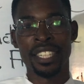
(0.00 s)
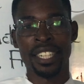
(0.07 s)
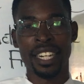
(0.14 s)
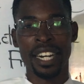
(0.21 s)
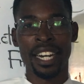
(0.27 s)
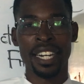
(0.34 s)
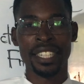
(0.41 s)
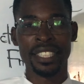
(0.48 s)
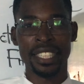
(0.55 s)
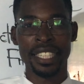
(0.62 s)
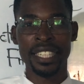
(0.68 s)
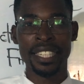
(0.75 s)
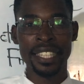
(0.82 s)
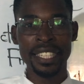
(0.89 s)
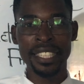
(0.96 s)
And
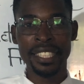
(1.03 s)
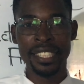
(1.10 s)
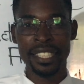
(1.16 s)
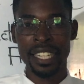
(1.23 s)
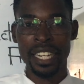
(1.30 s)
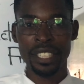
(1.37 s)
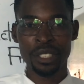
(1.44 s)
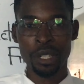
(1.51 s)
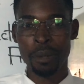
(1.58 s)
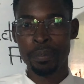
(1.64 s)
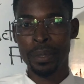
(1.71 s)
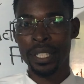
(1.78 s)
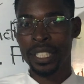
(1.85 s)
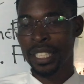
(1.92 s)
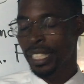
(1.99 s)
in this
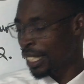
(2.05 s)
topic,